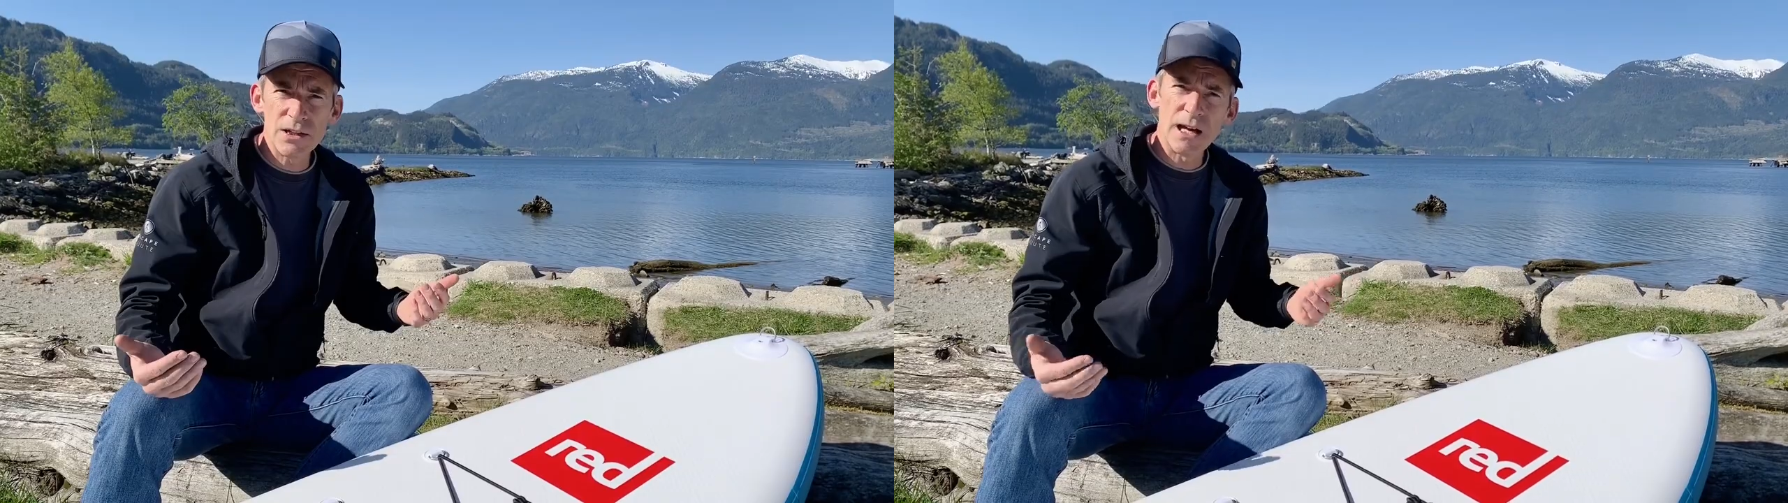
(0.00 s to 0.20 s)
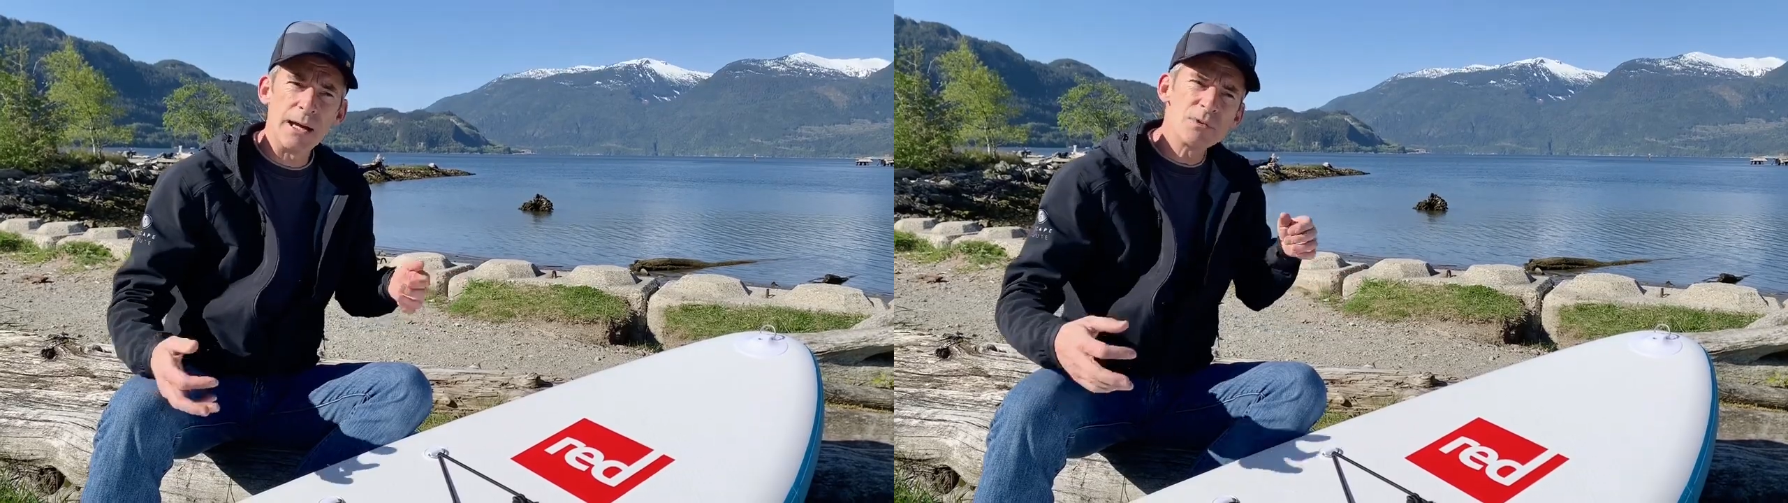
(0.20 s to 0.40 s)

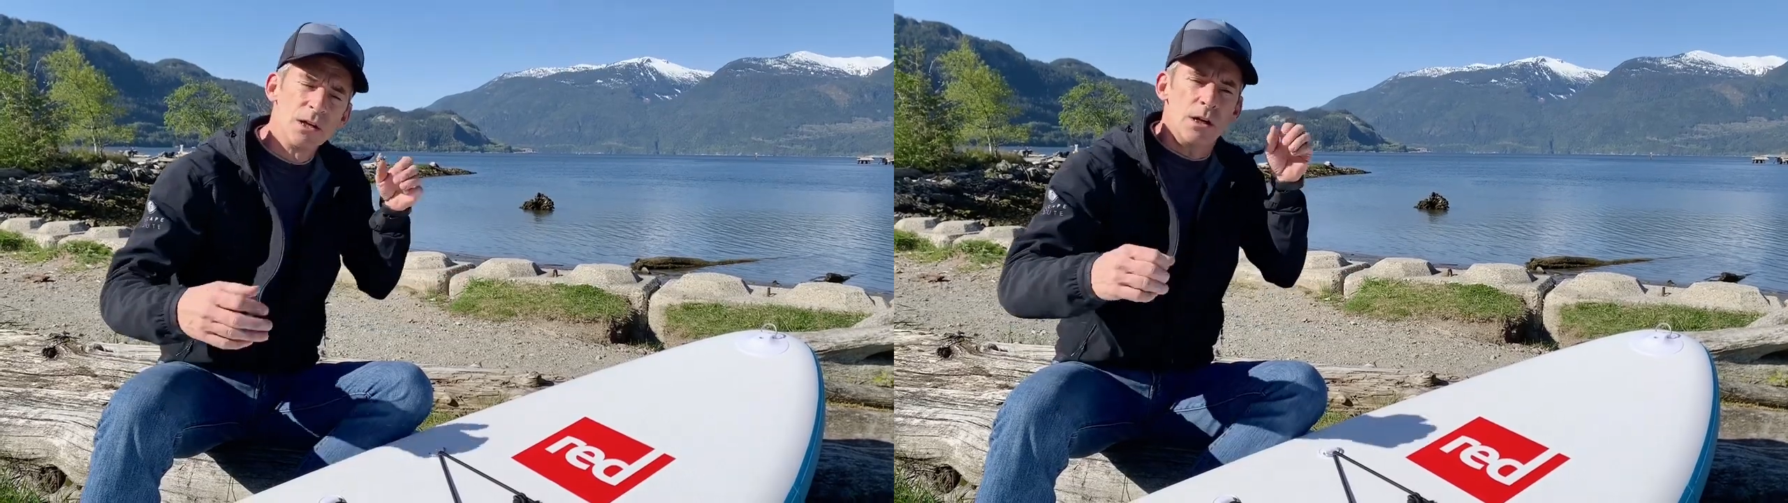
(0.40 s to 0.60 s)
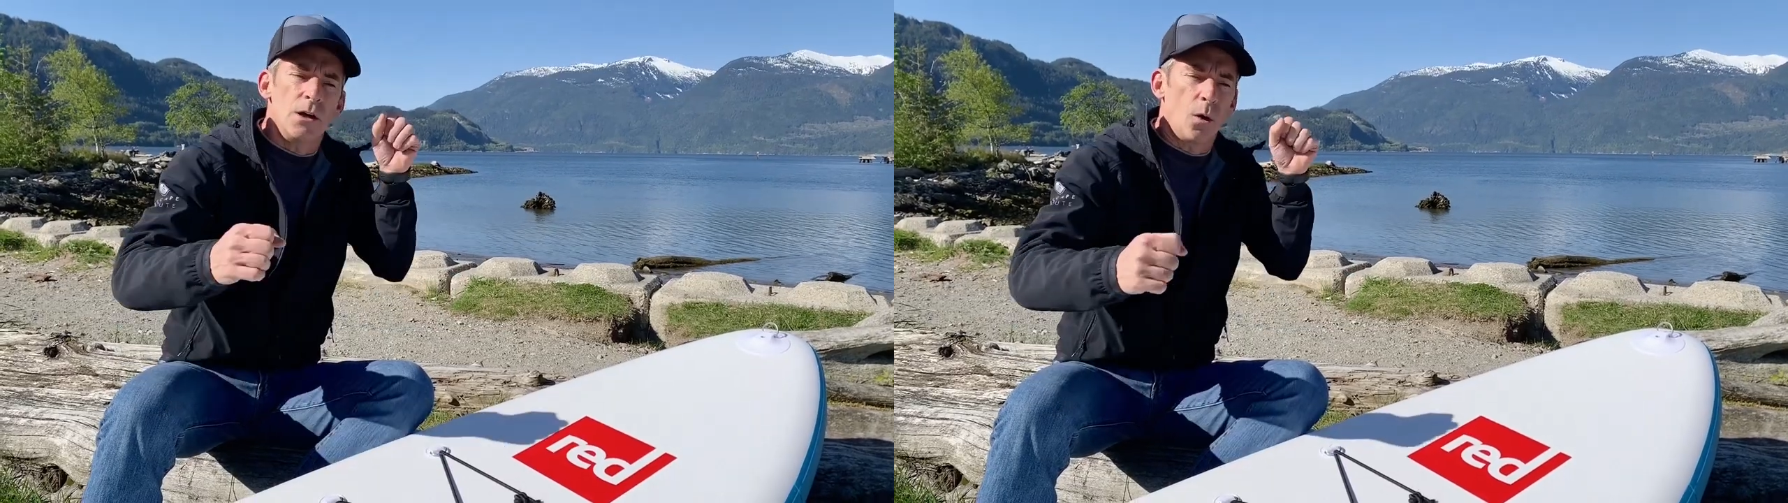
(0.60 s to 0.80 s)
times,
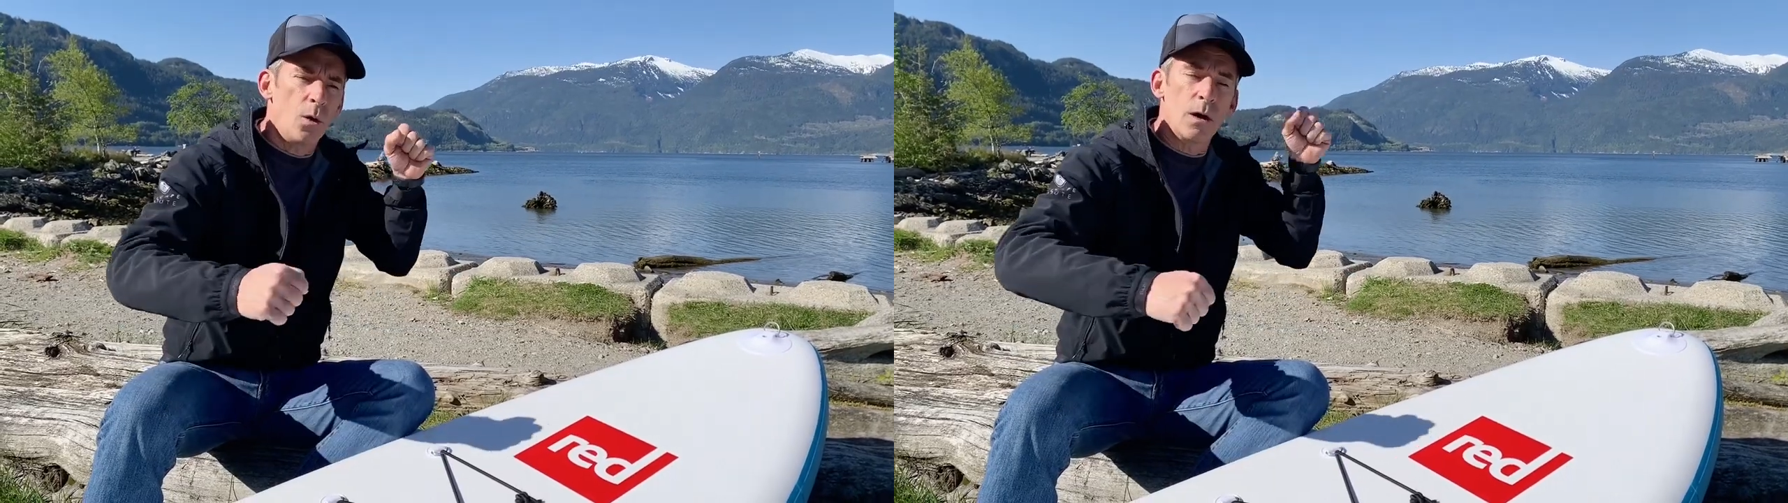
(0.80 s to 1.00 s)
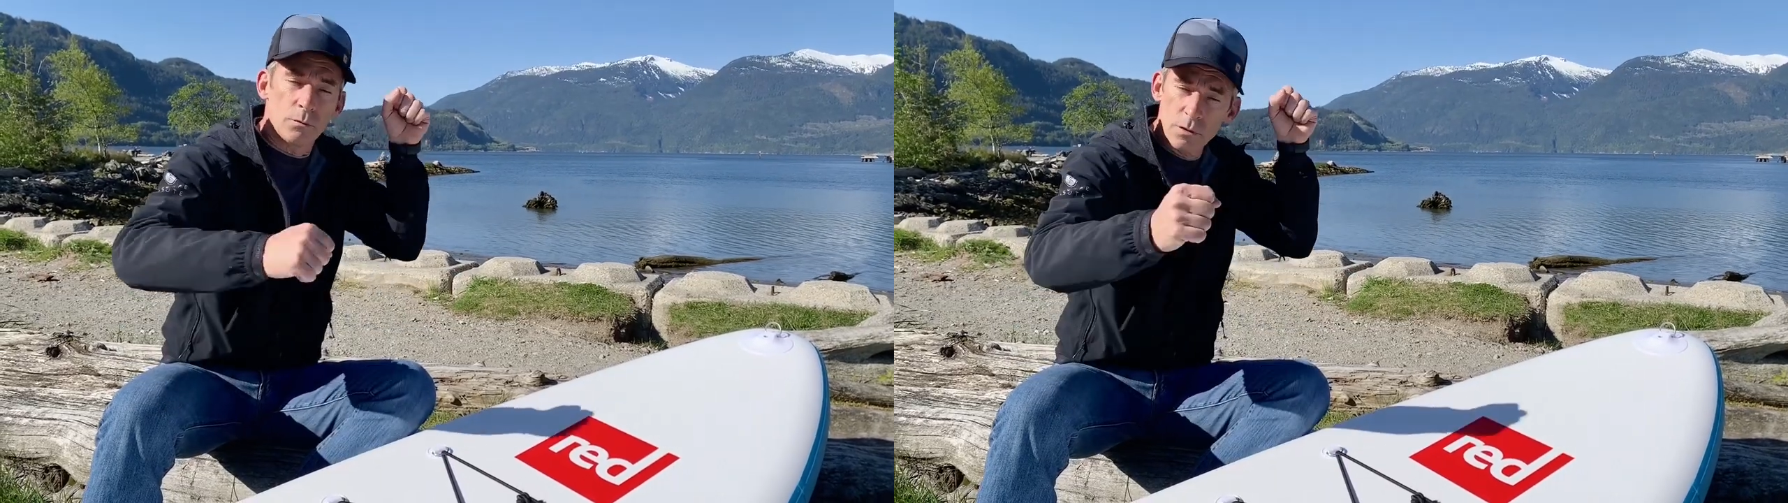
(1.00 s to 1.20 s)

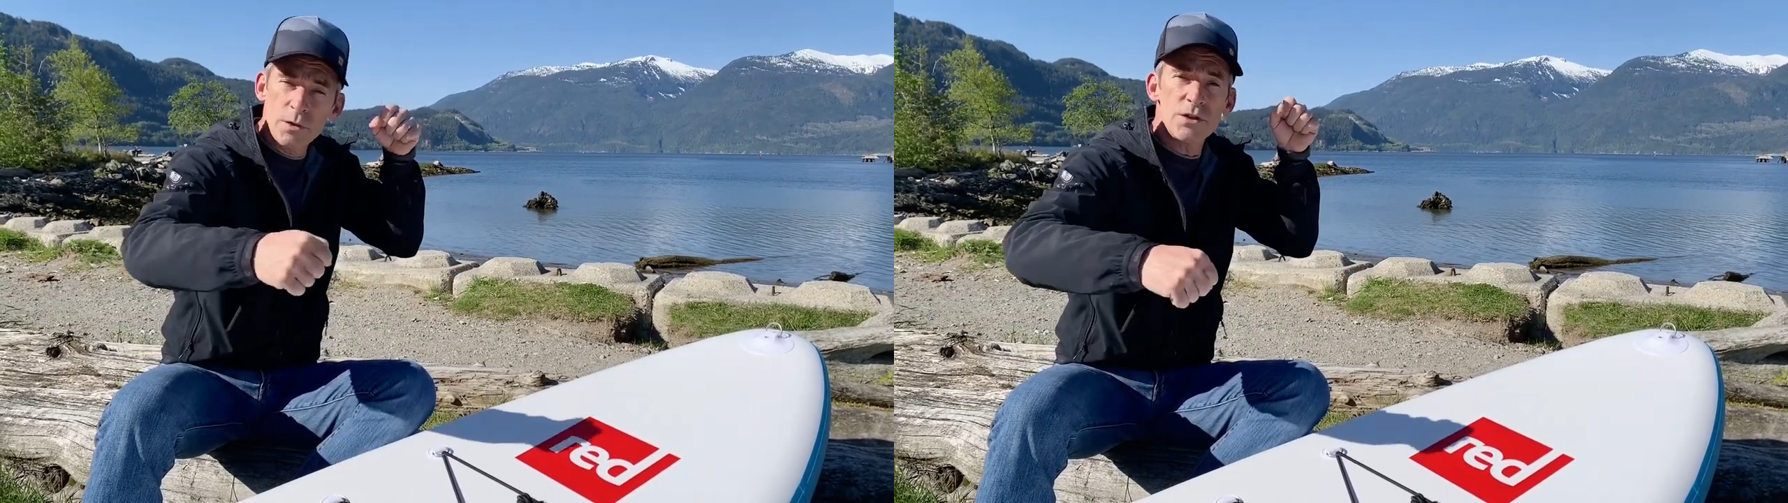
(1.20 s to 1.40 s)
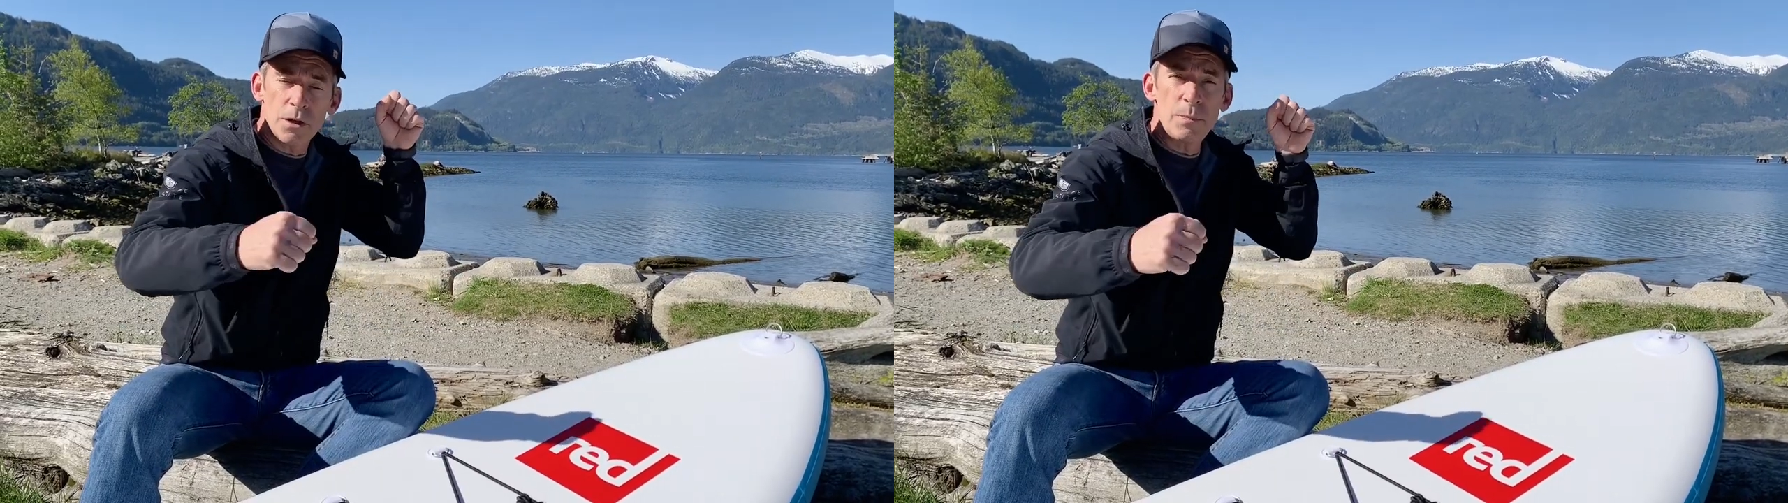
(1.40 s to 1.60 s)
or
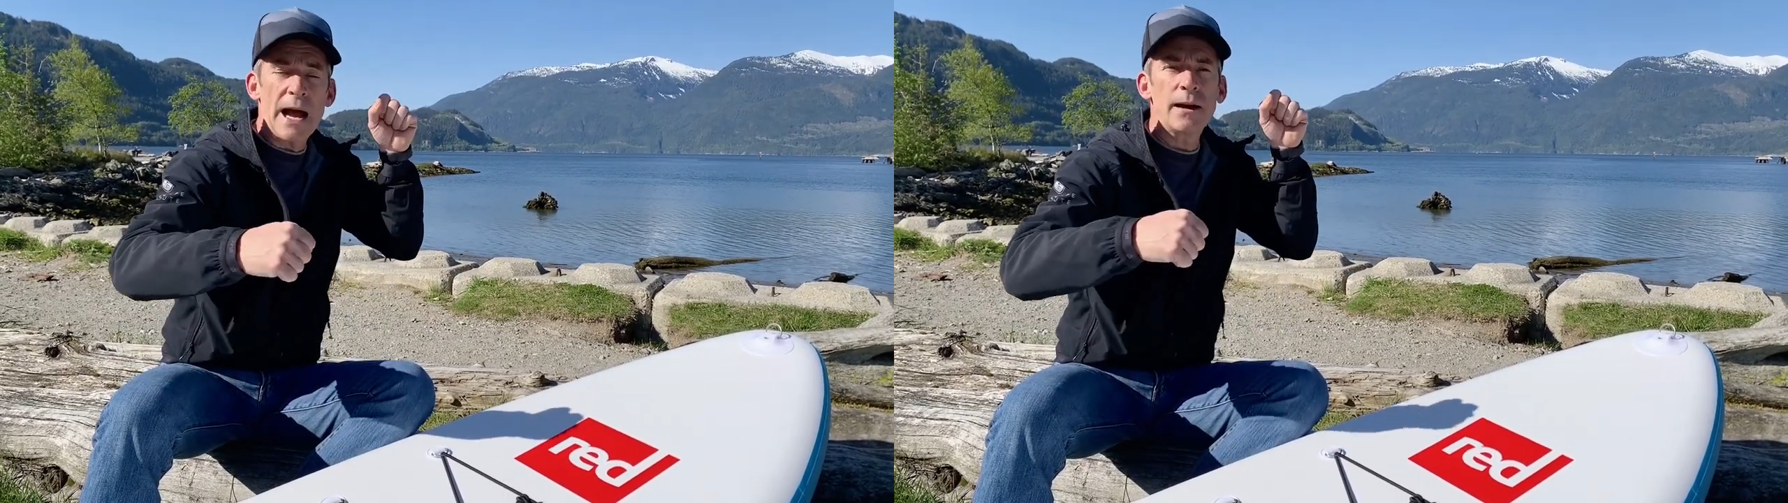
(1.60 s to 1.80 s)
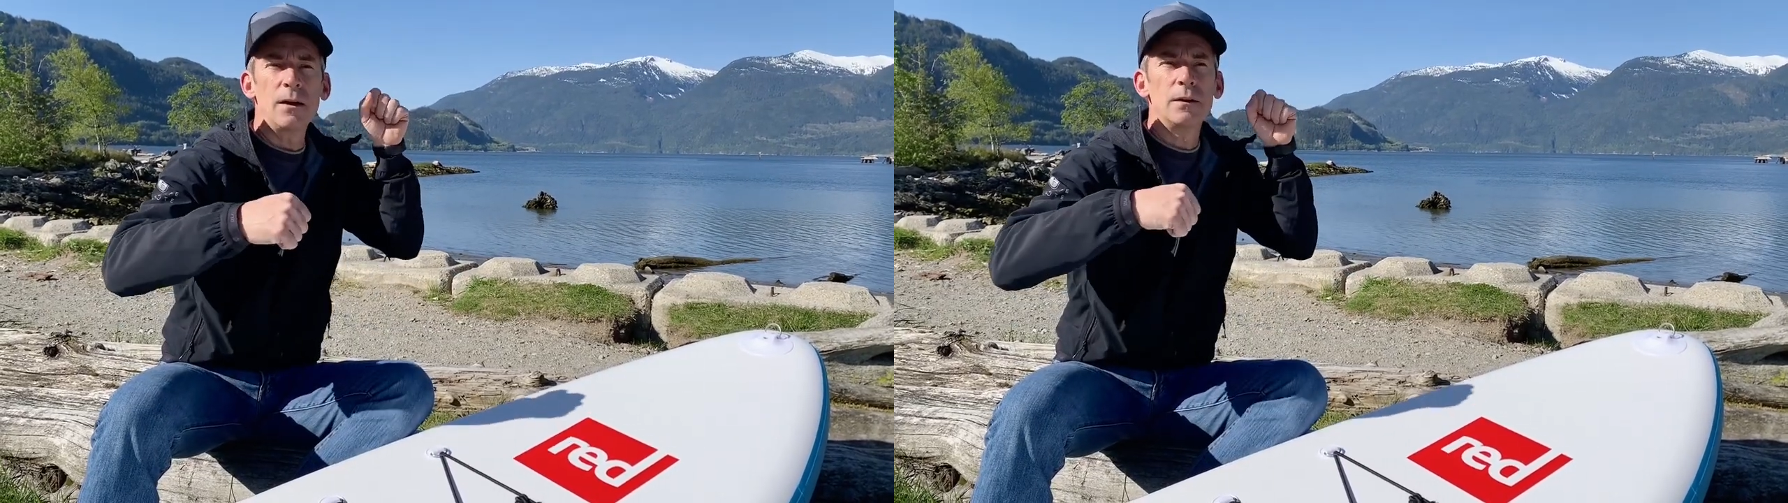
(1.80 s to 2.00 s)
ruins your
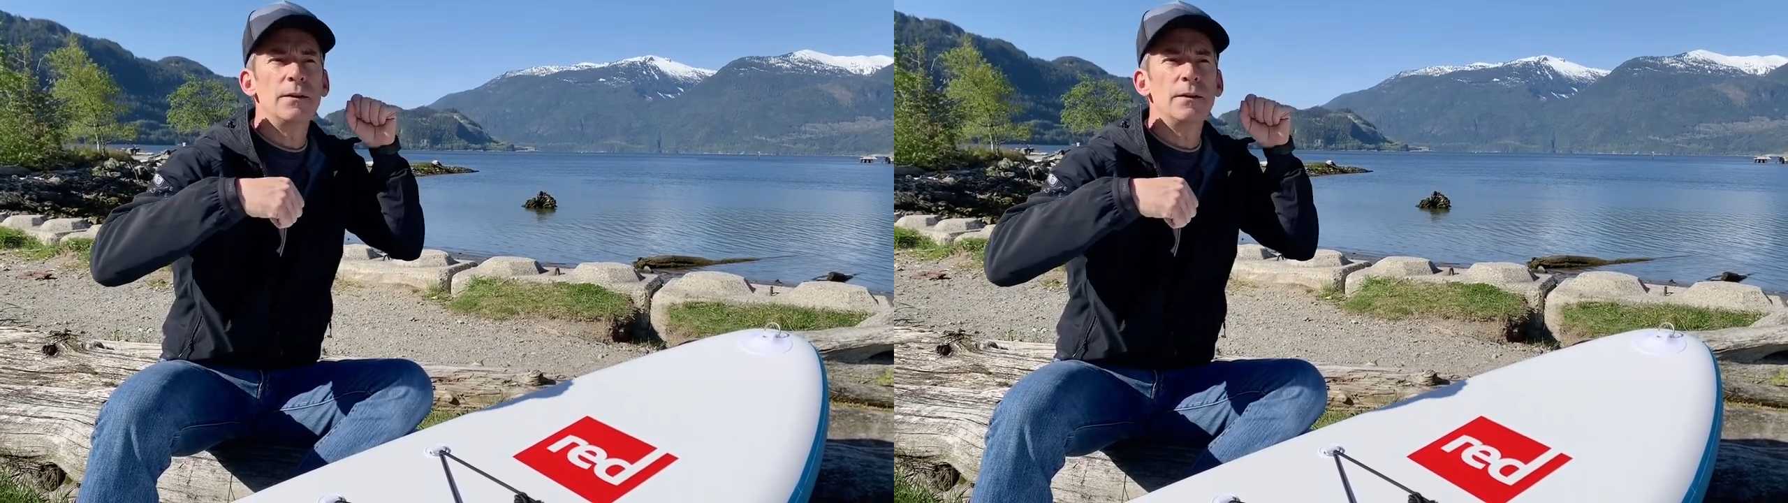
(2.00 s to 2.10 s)
paddle,